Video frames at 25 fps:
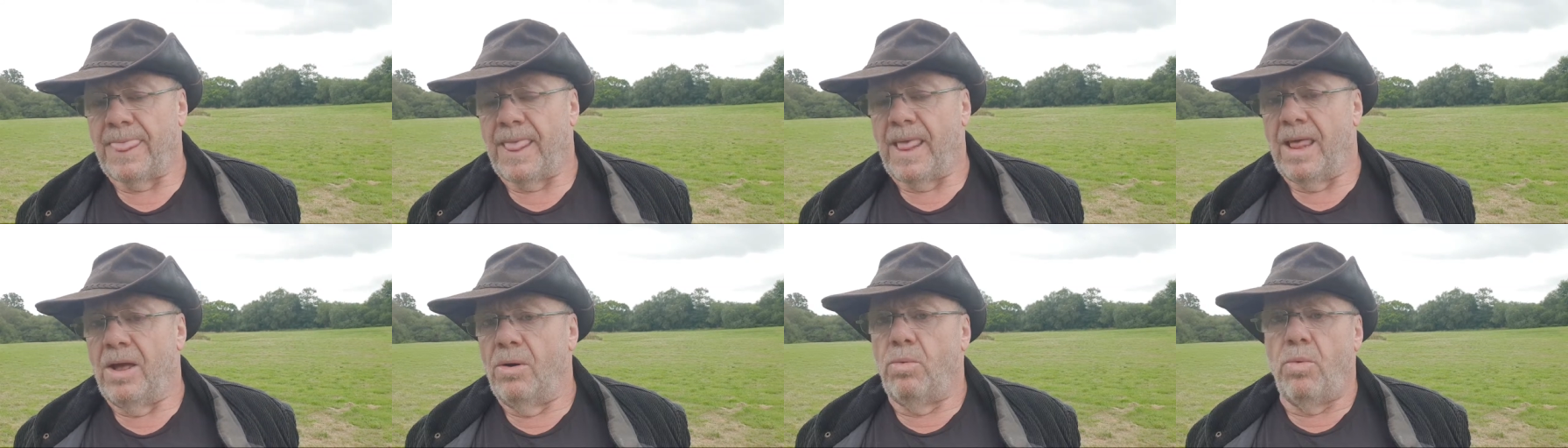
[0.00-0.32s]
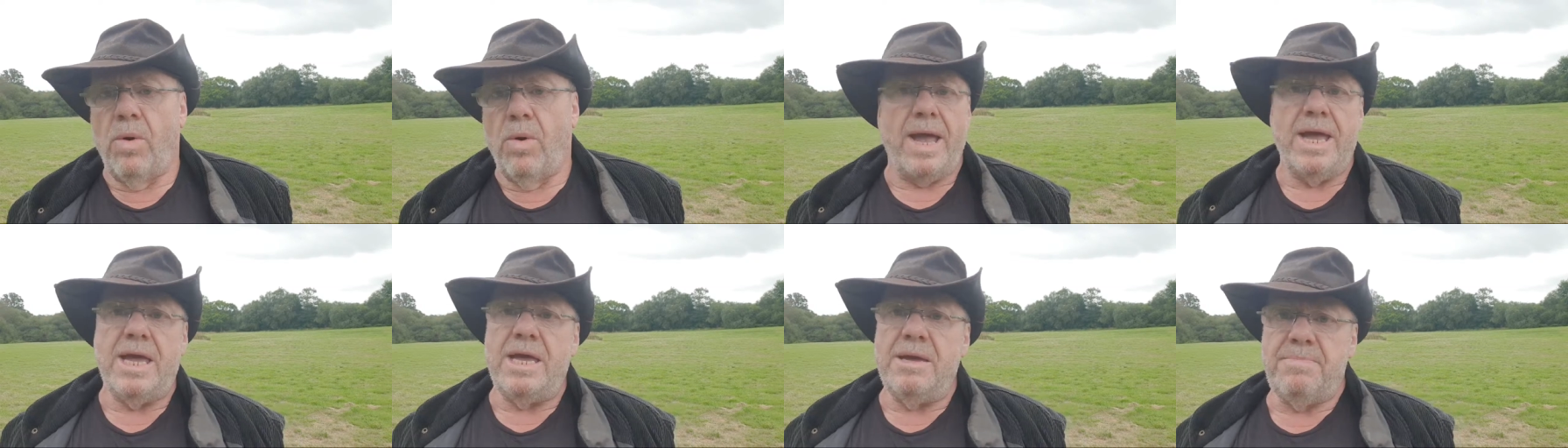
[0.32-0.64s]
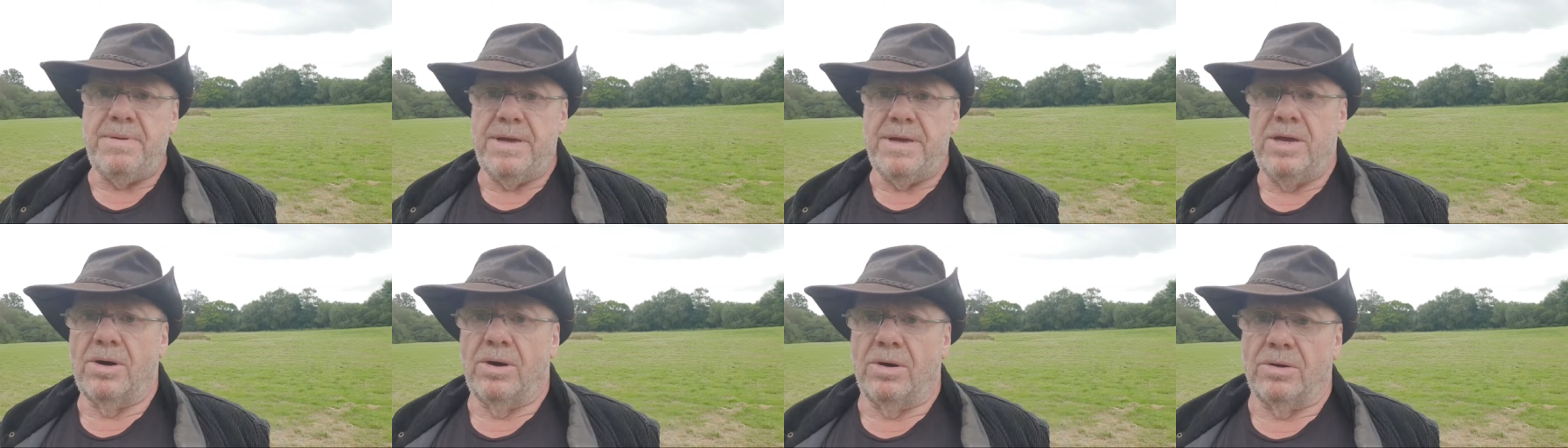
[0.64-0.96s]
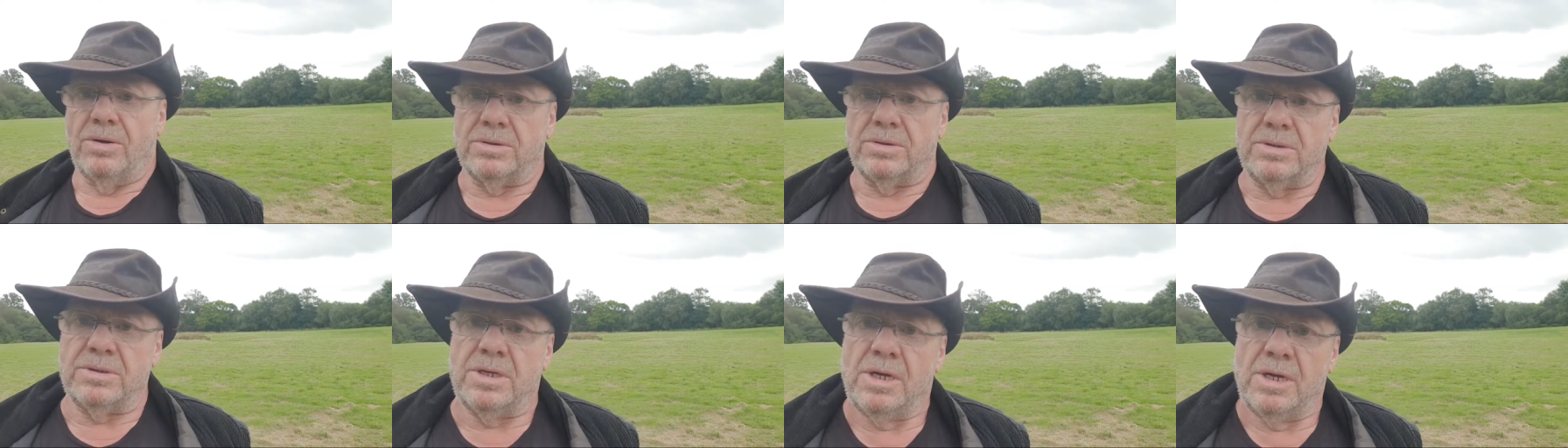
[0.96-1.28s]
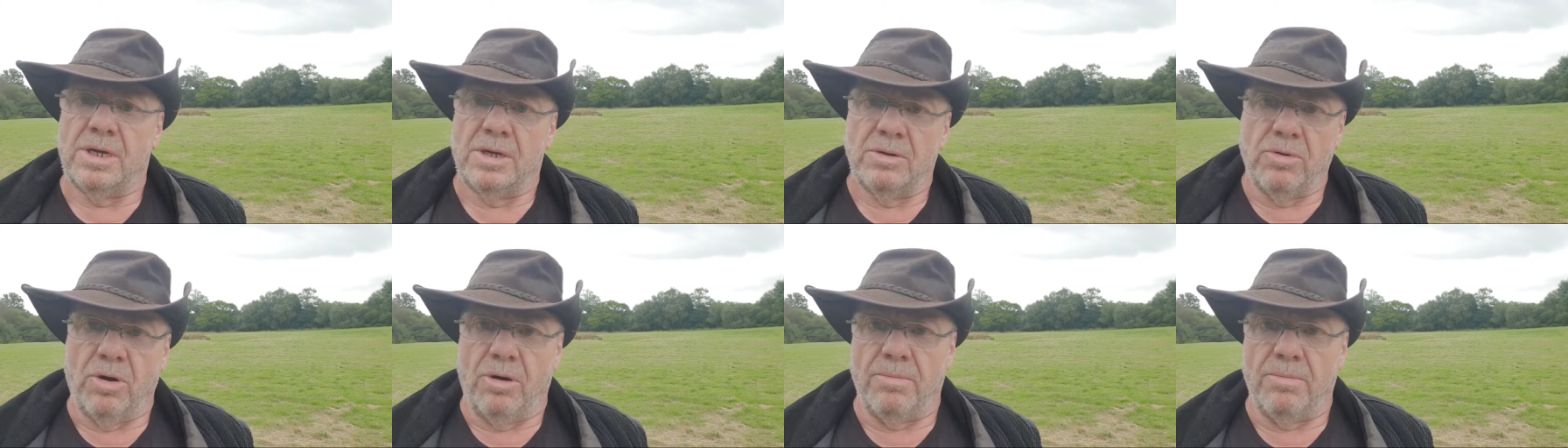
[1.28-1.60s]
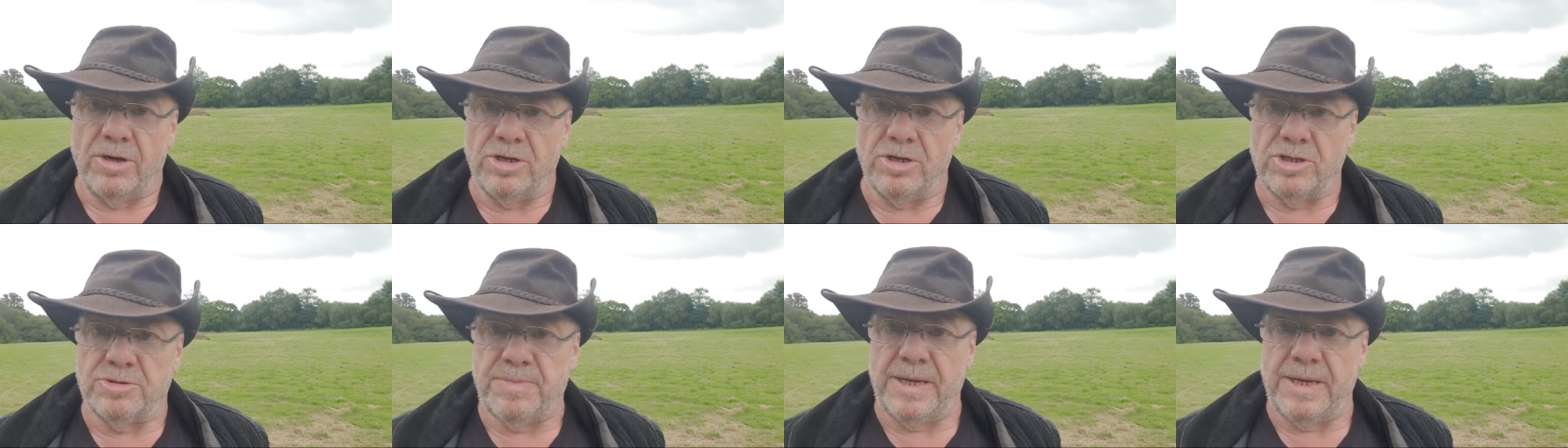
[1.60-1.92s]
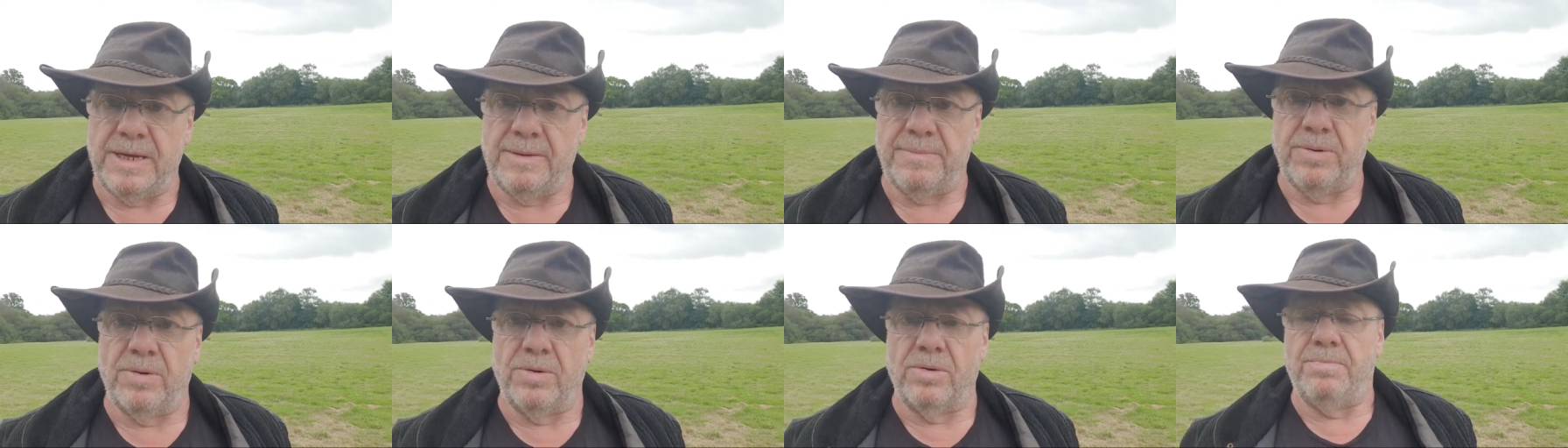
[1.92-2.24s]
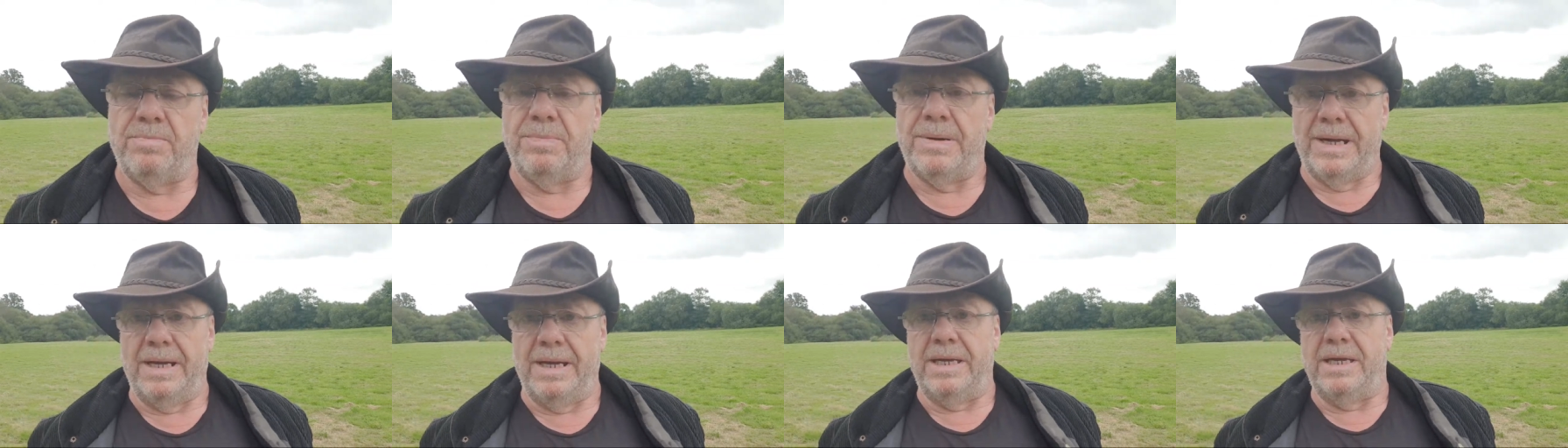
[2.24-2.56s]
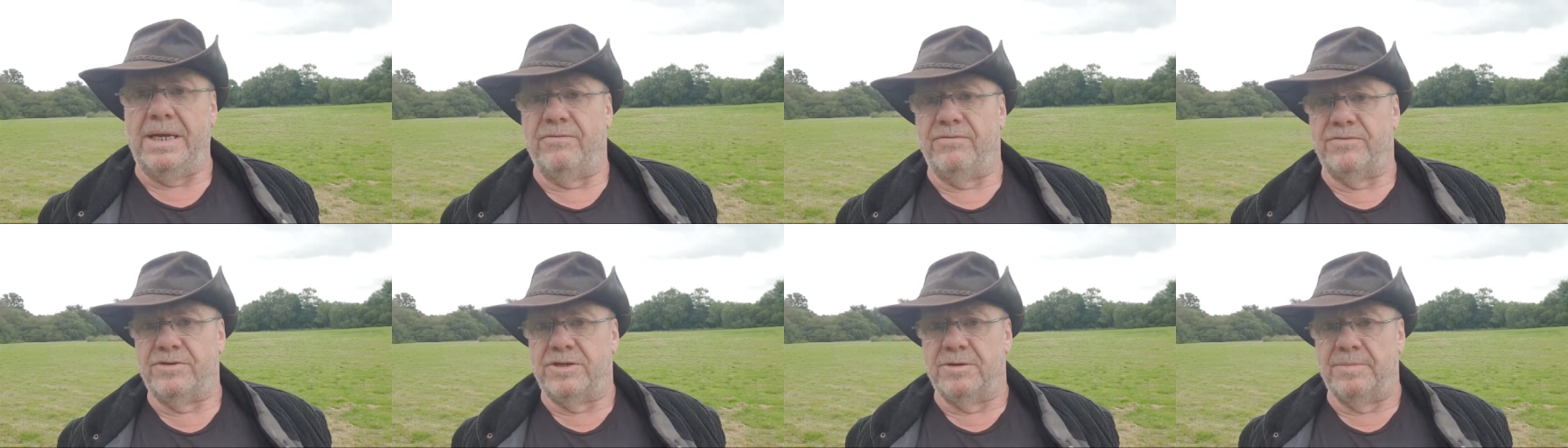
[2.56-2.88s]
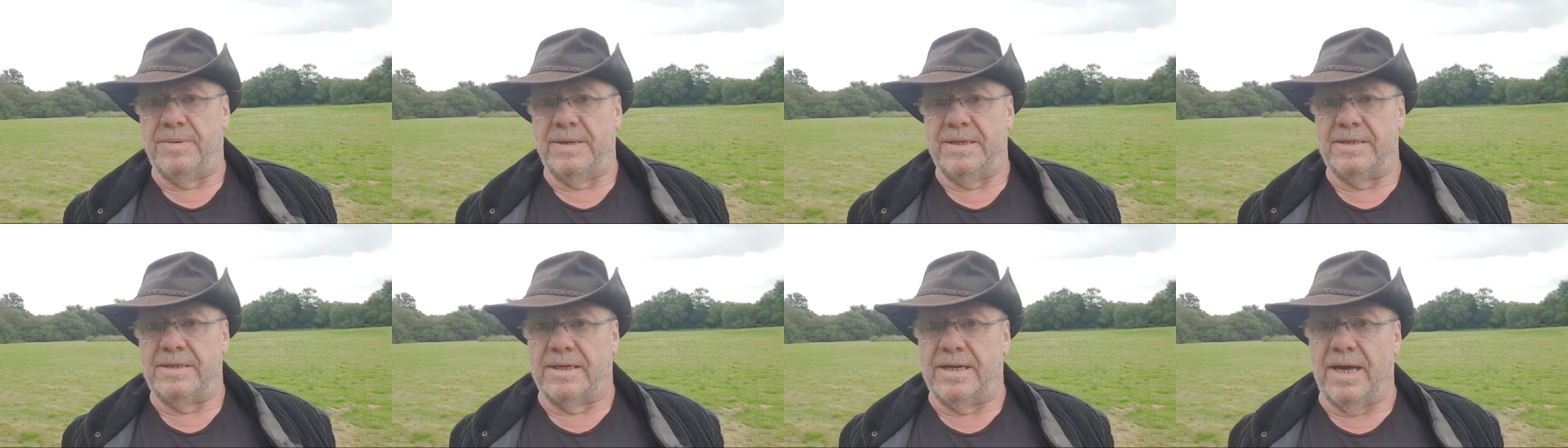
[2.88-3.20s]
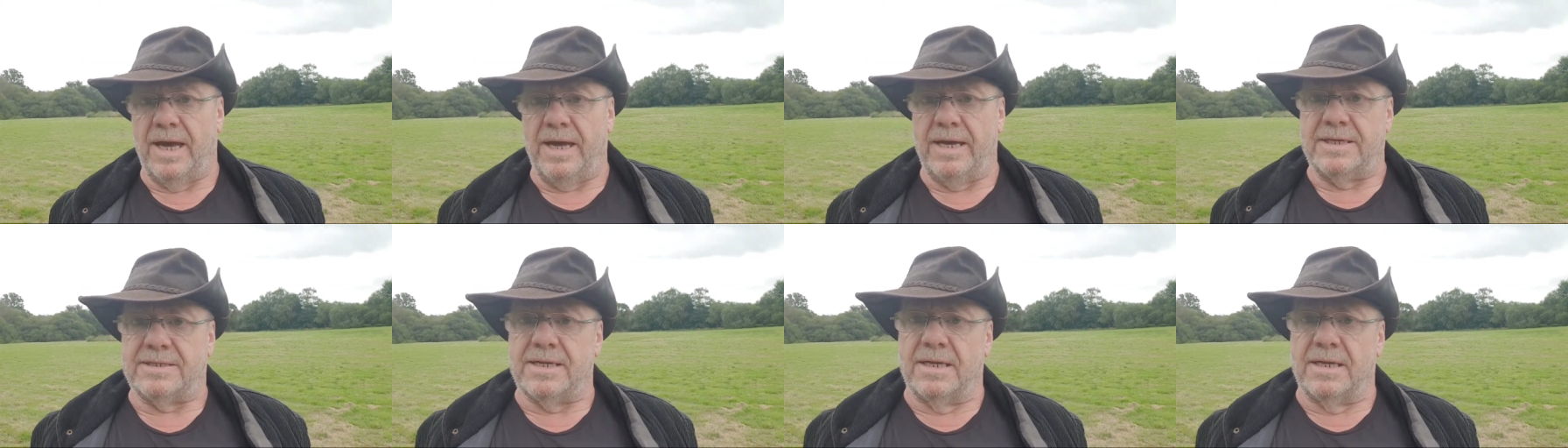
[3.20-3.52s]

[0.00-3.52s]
way beyond what most people believe to be the case.